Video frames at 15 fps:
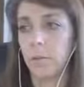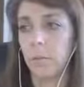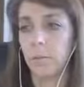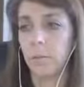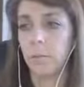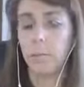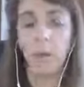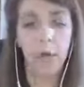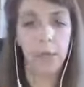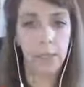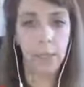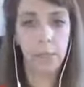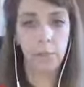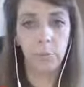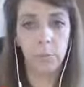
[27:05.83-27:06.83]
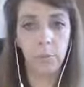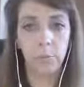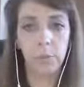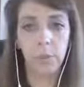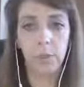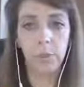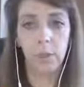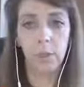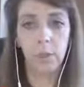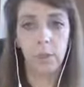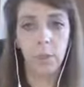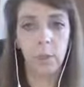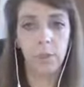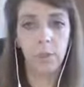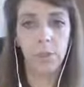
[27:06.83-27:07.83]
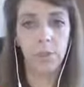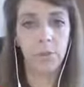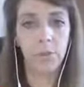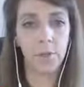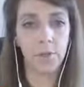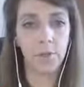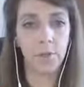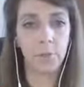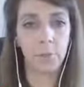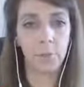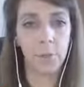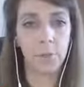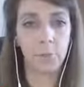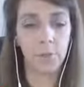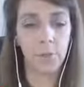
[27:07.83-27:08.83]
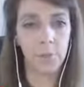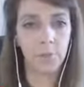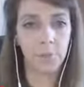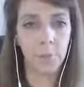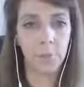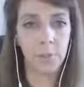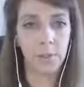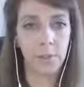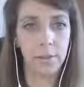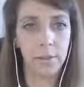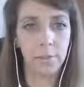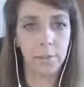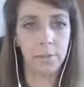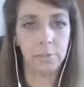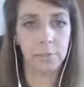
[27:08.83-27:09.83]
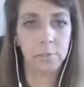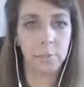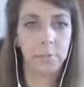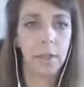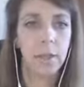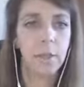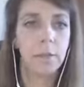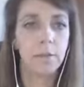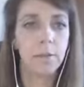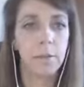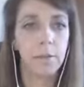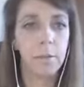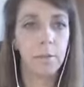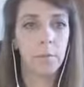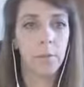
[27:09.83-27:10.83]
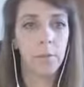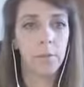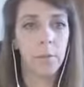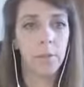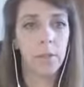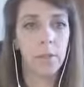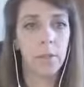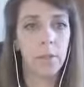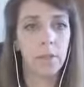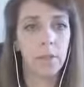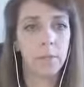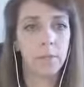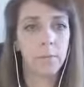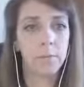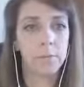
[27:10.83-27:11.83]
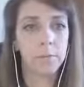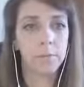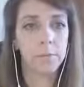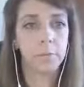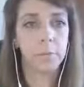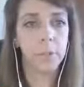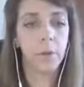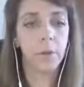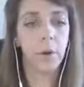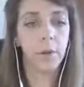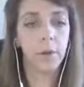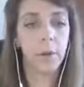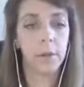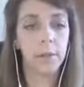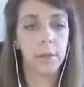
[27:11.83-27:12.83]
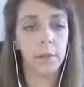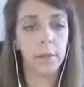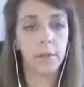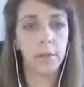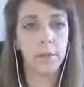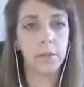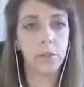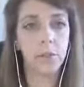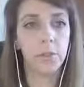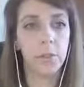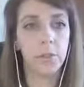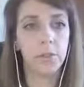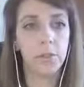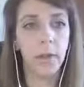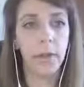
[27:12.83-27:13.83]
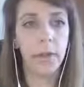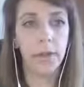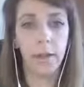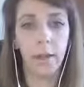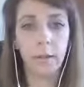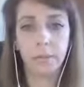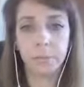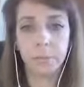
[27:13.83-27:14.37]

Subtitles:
marketing and promoting on Pinterest with Pinterest pins. So let me put in the URL link so that you can find that